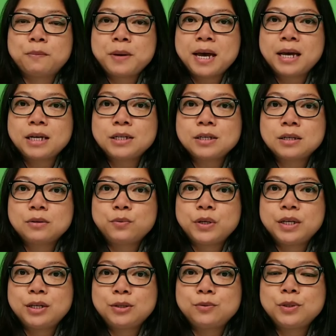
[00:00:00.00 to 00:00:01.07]
patient
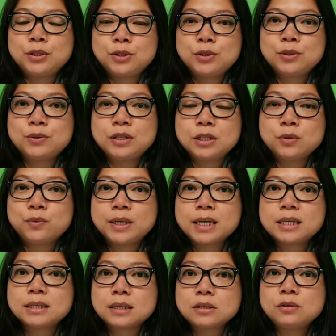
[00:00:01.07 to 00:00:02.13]
we, we do this week
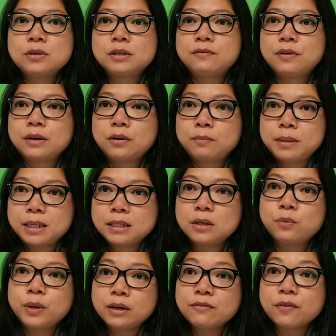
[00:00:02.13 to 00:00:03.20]
is actually a very busy
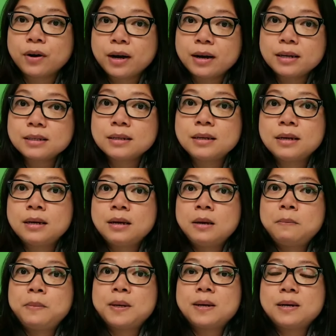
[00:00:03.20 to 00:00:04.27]
week for us
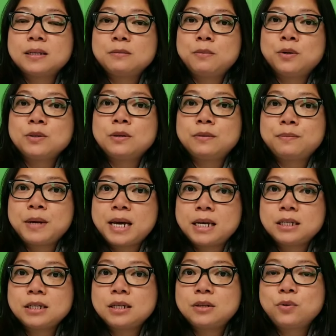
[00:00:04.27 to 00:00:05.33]
because most of the
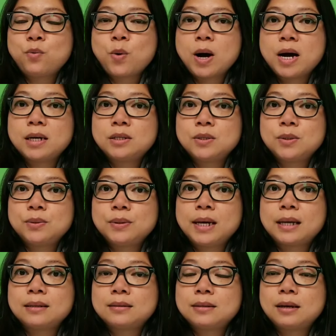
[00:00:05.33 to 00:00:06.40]
patient want to
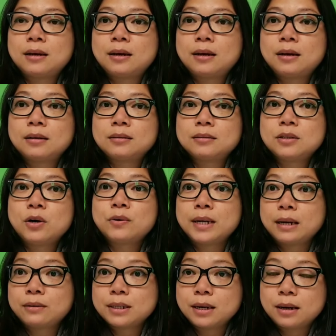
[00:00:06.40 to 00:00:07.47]
get their
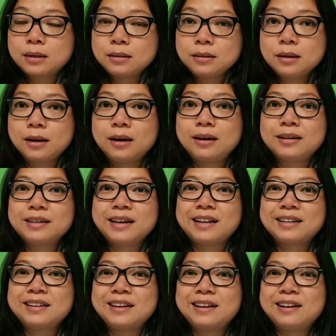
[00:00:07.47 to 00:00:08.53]
toenail done, uh,
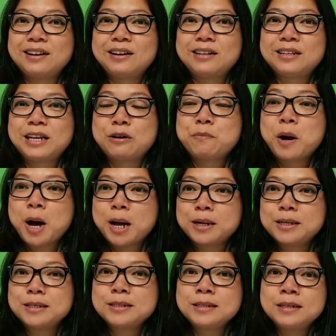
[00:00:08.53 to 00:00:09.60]
get their nail
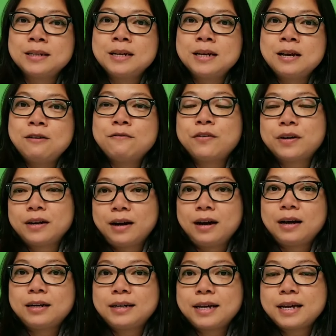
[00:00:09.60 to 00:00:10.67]
polish for the
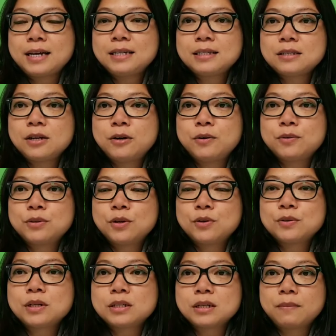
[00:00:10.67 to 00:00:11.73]
holidays. So
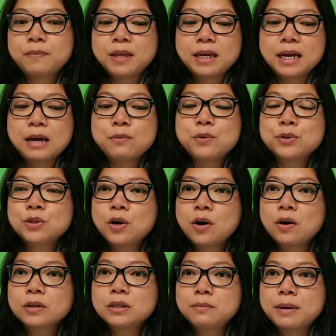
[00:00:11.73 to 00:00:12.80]
those are something I will
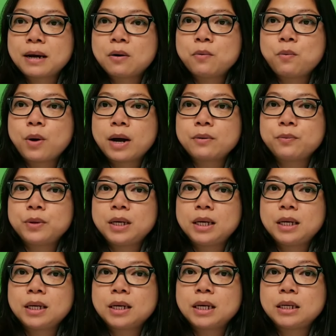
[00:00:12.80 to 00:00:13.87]
talk about what
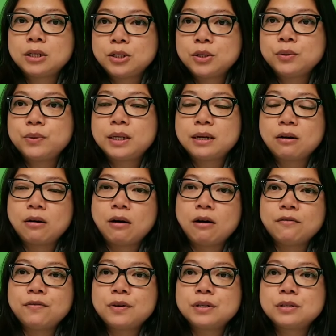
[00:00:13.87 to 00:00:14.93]
we can do in our
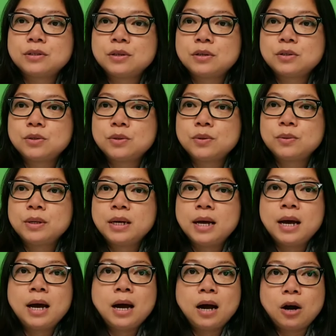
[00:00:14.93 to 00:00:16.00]
office to, to
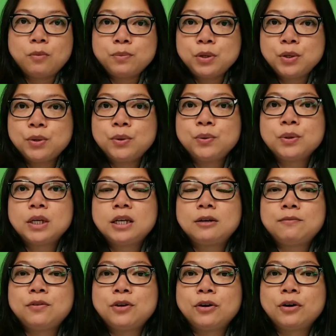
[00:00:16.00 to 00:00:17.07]
Help you keep
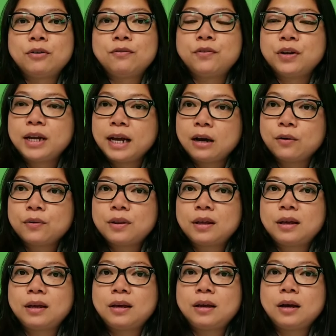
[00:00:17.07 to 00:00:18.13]
your food
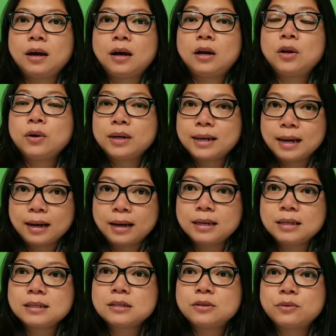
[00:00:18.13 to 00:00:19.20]
healthy, uh, look
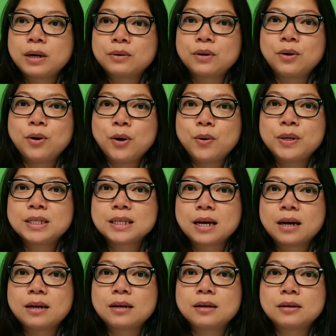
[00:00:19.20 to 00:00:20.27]
nice throughout the whole
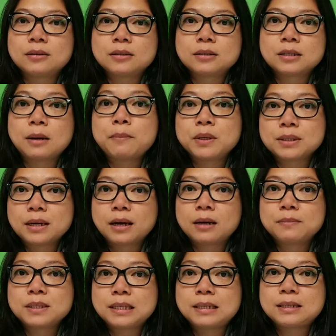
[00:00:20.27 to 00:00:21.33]
entire summertime
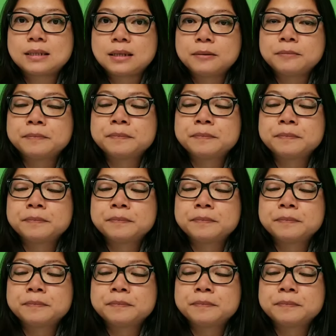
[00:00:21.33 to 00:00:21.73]
season.